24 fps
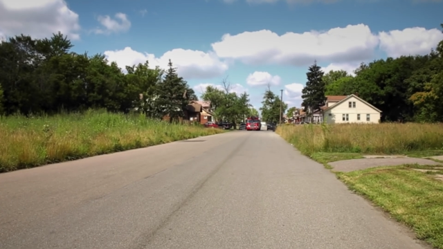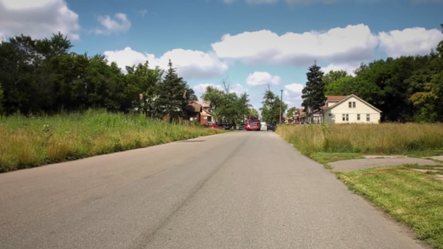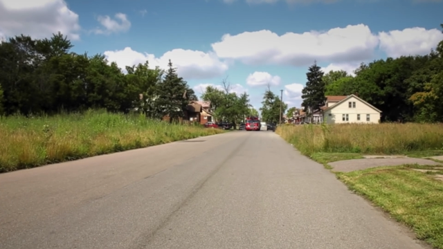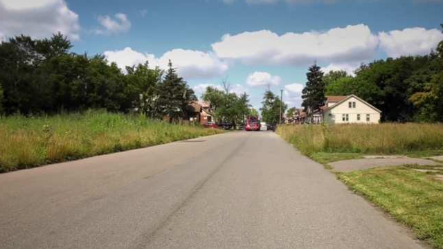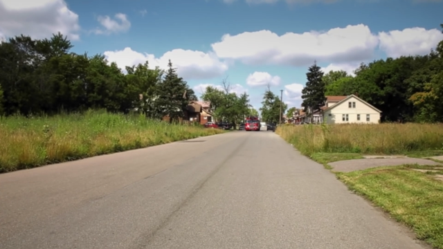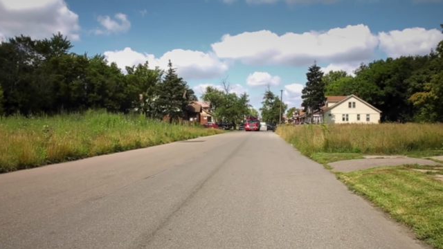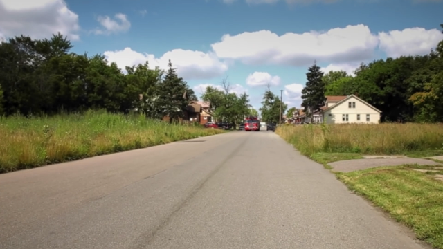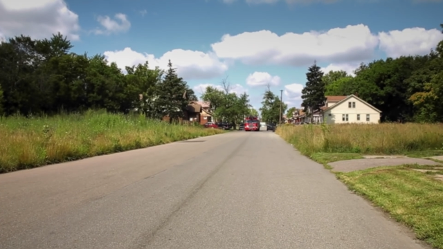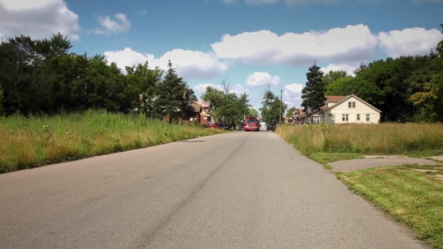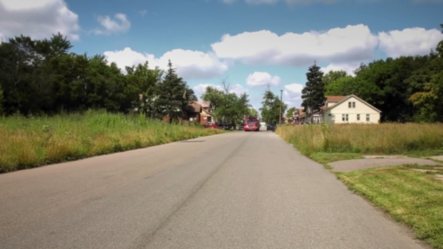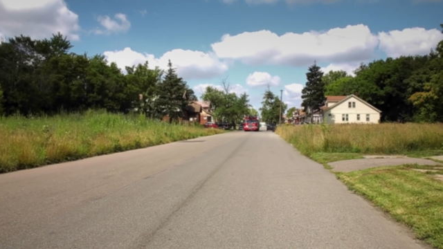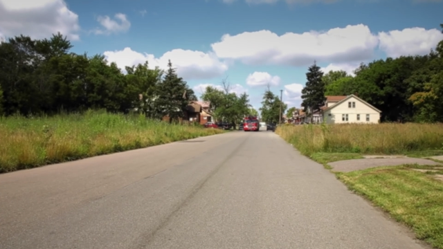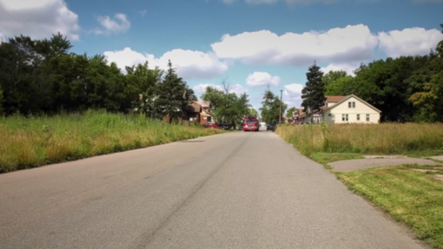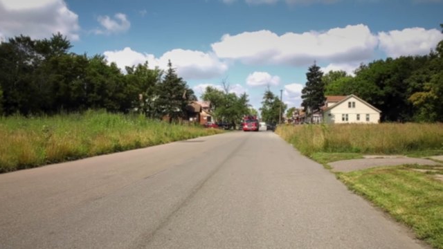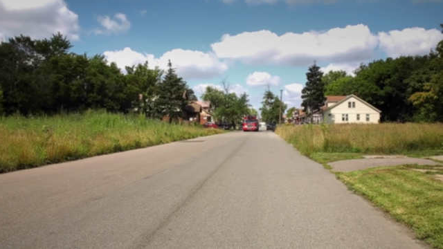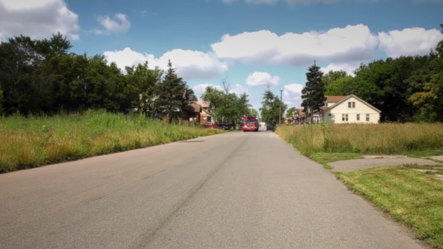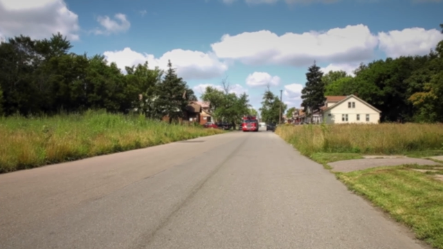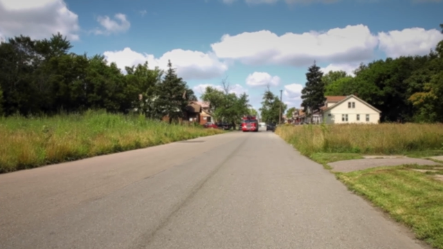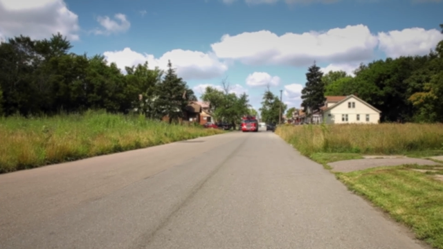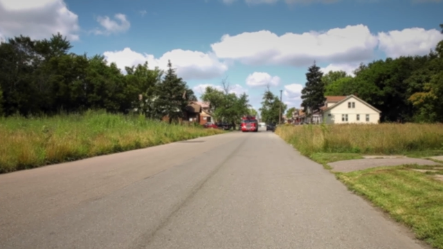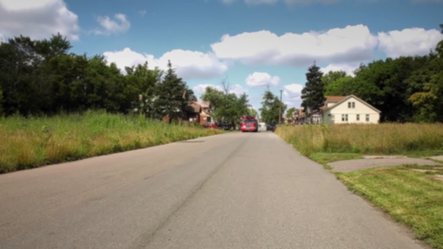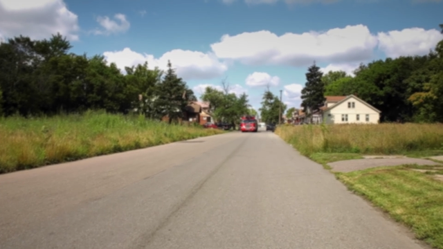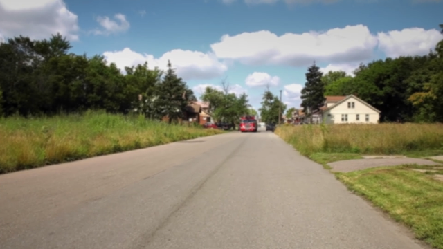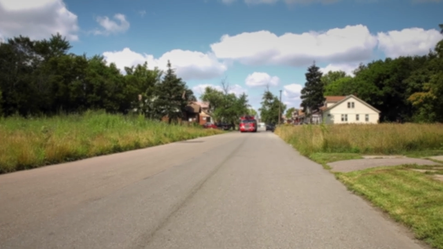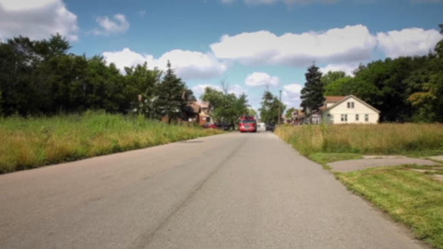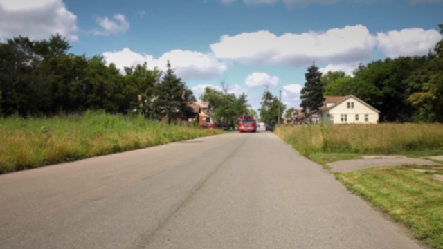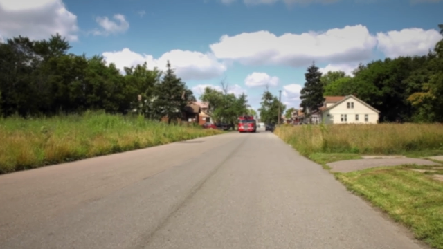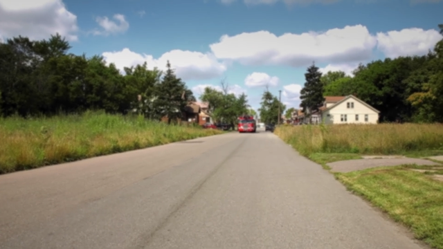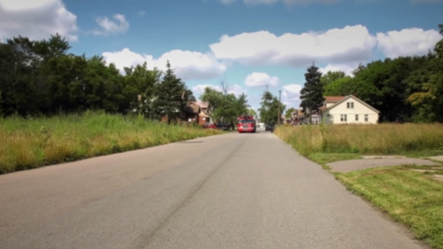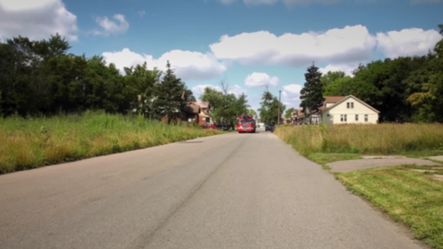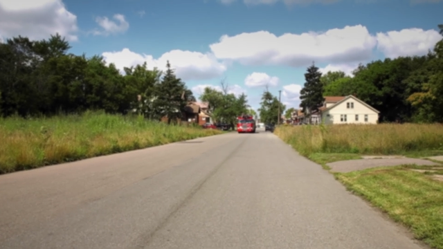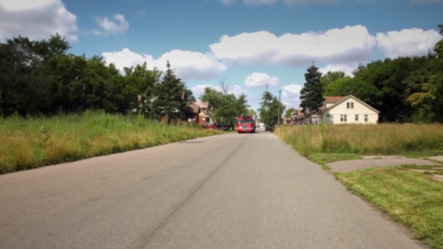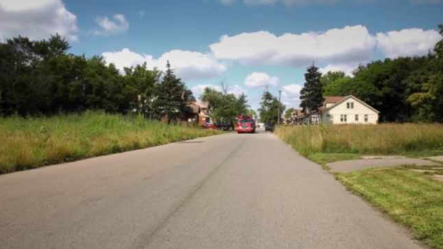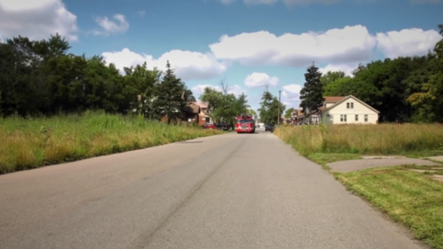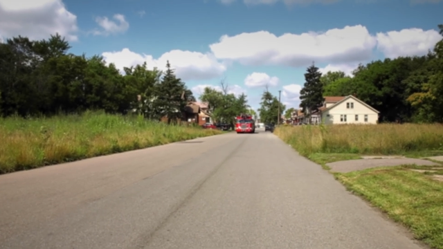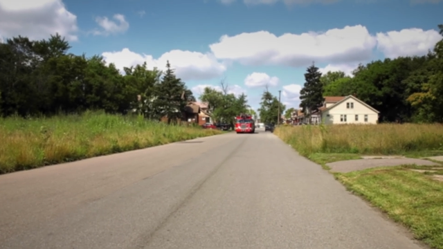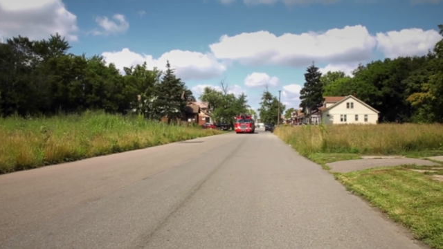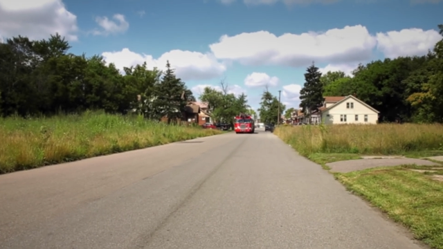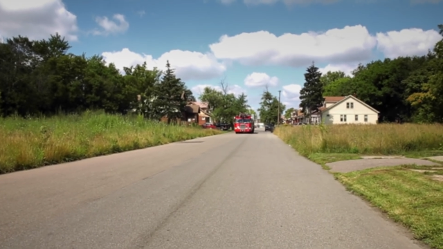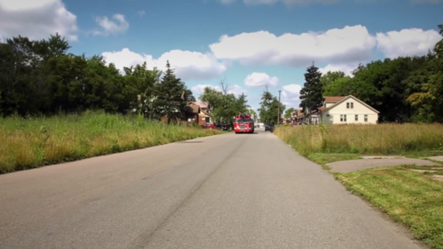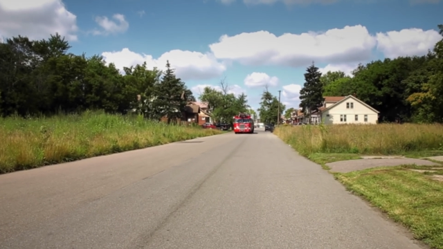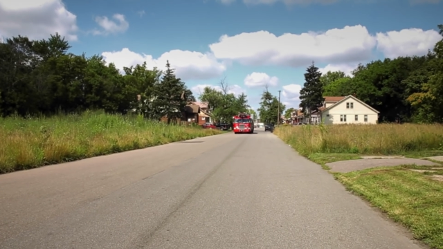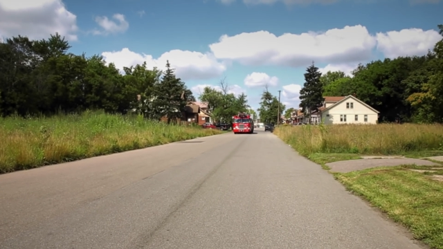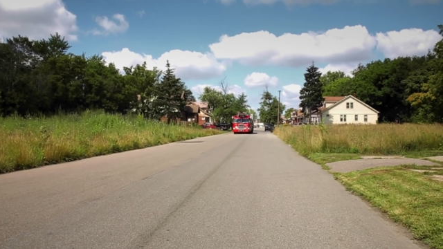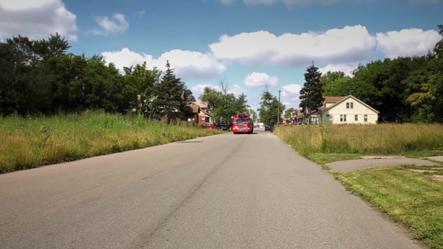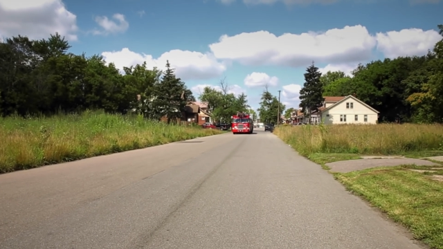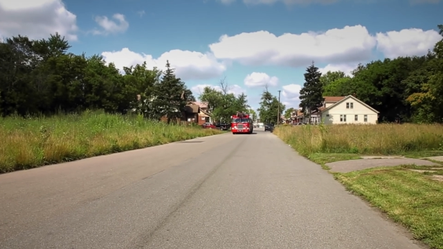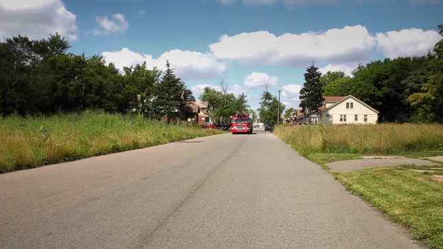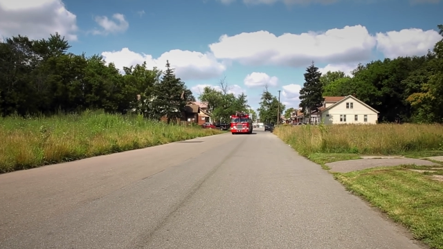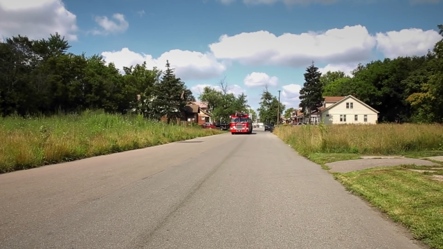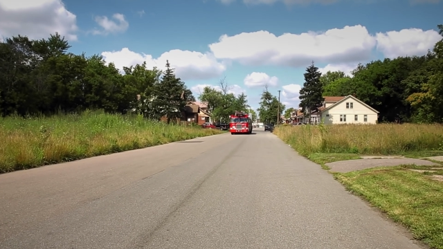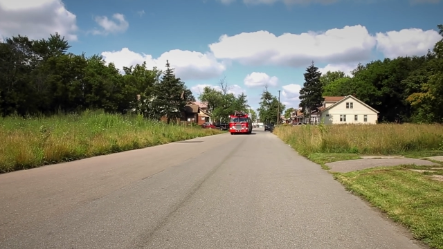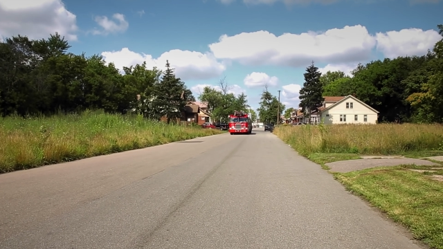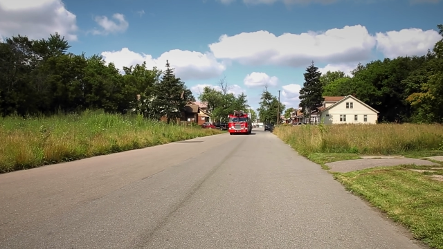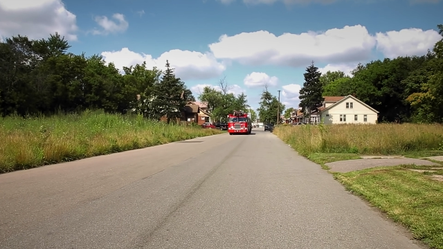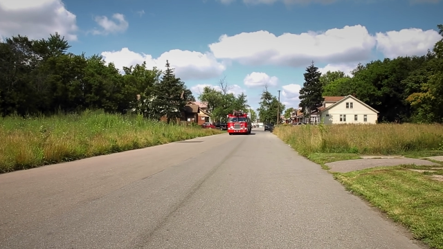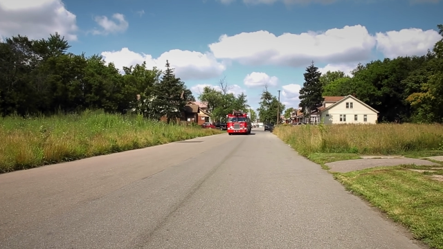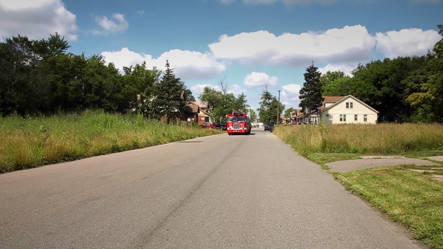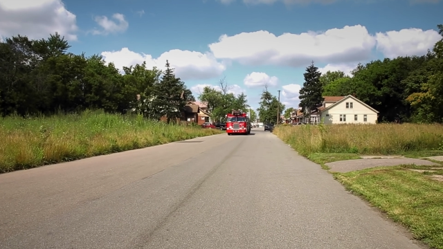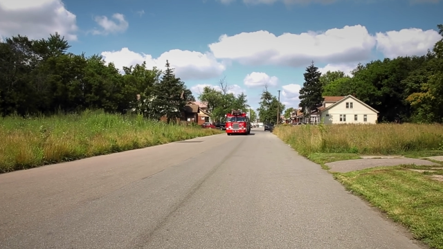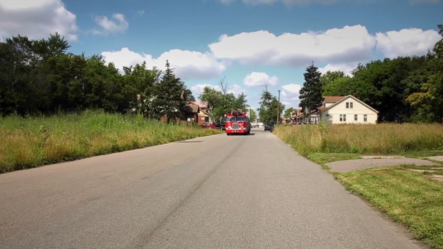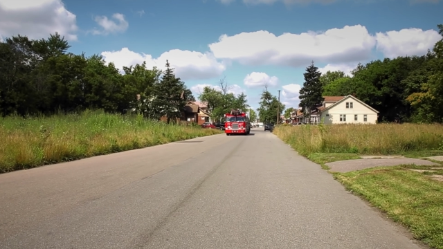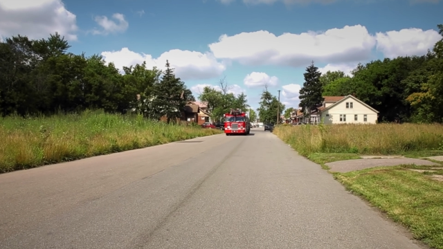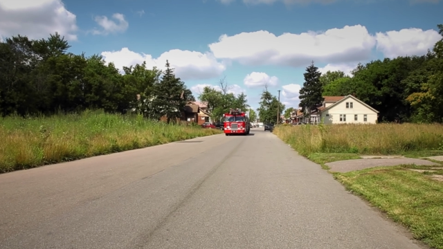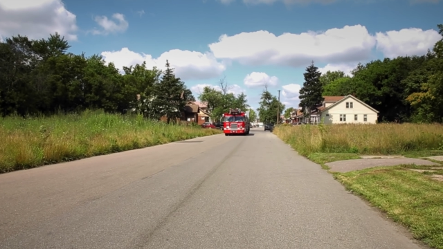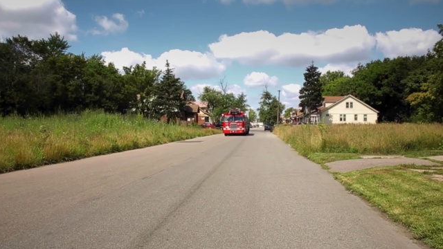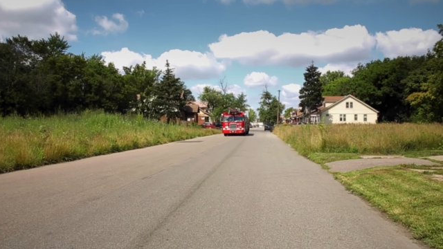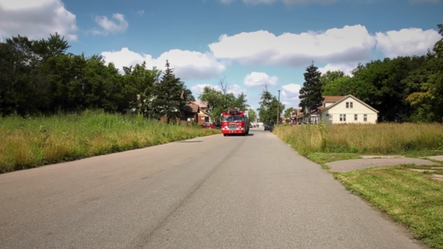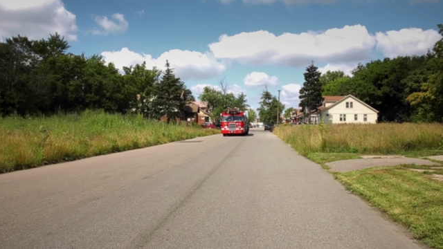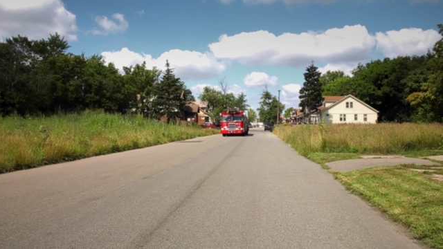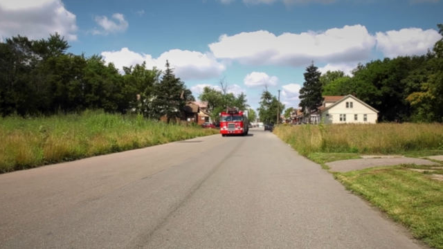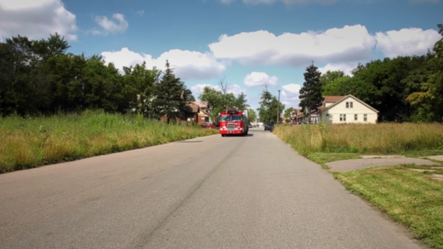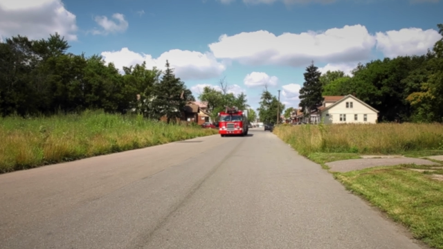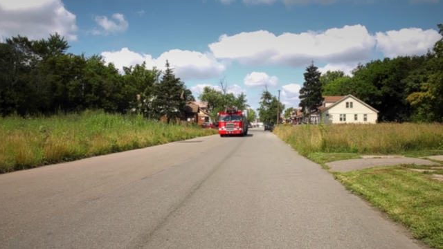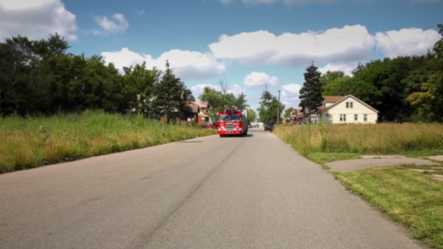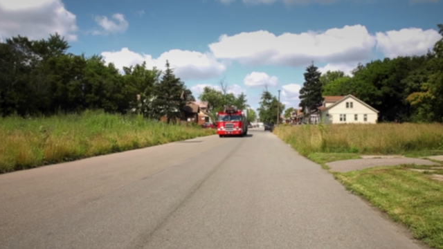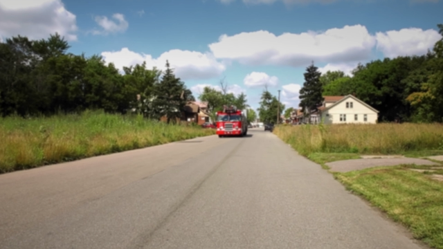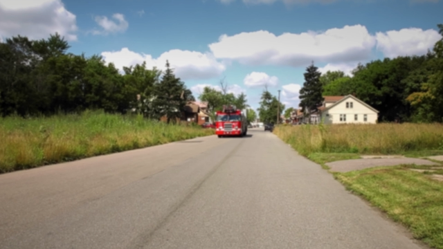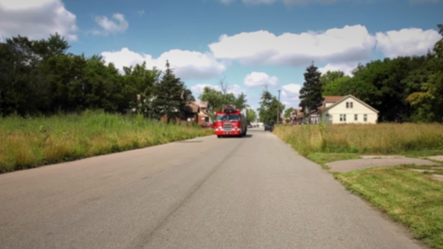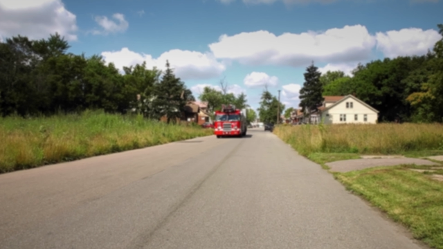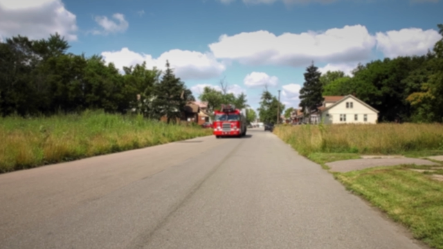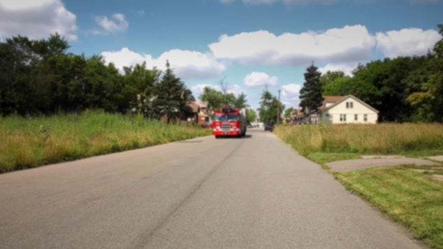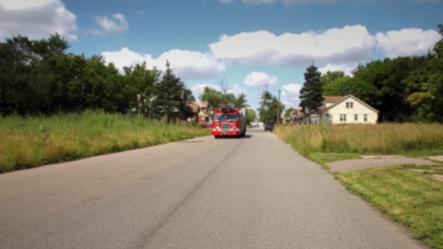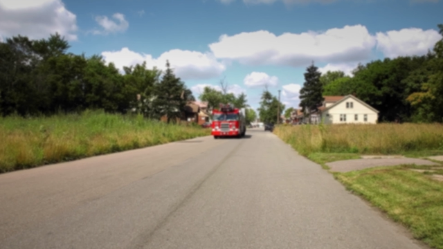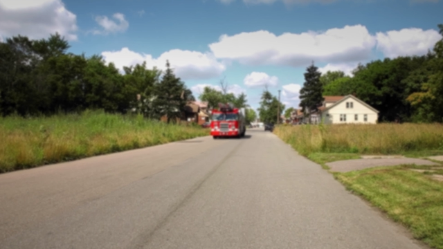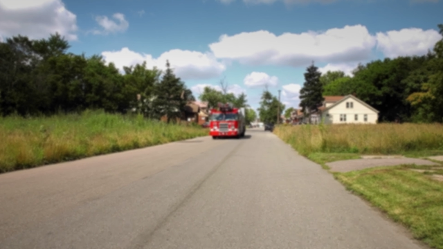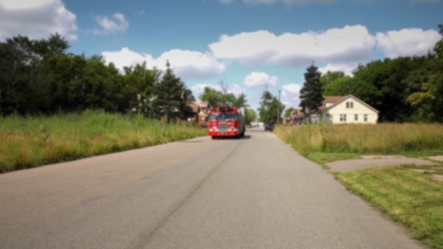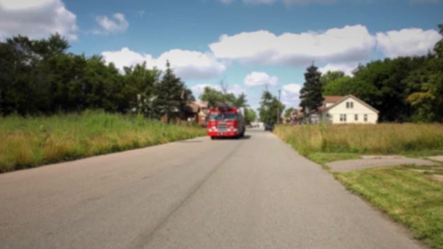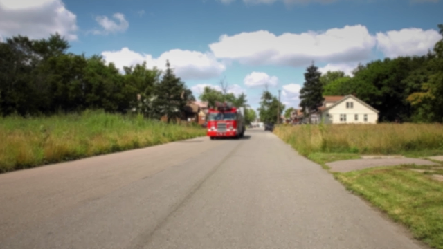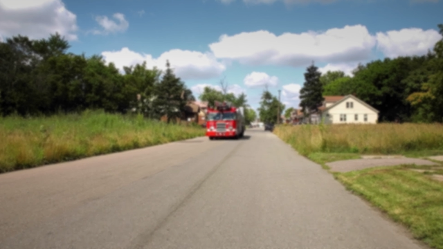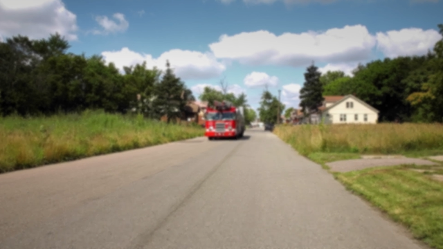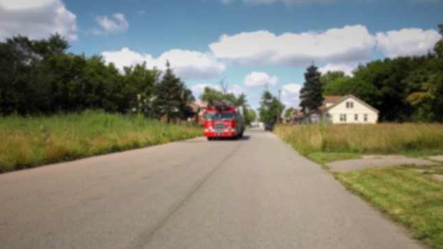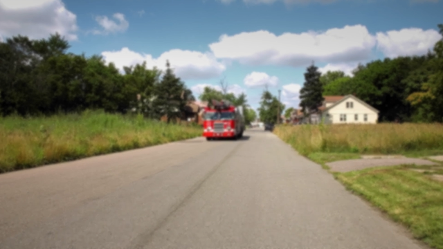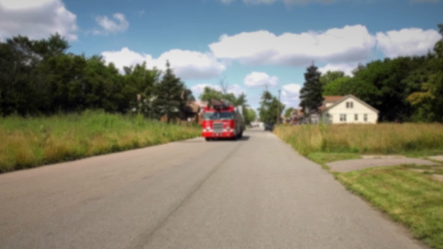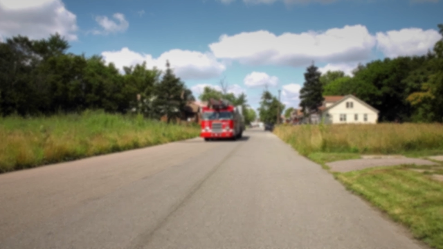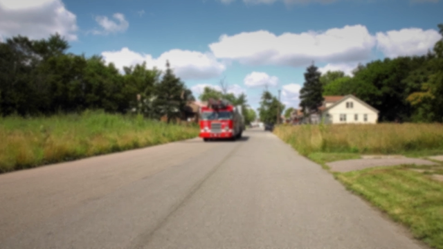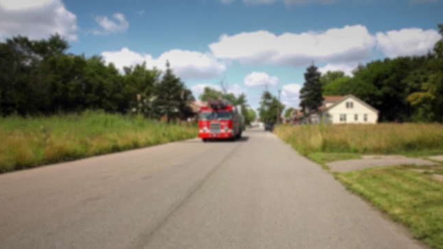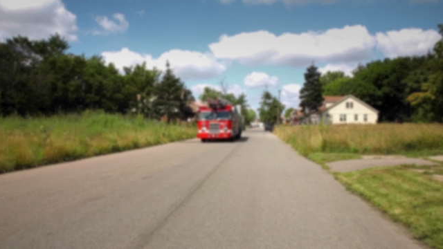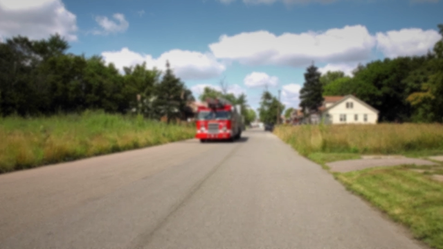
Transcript: [unreadable: no face in view]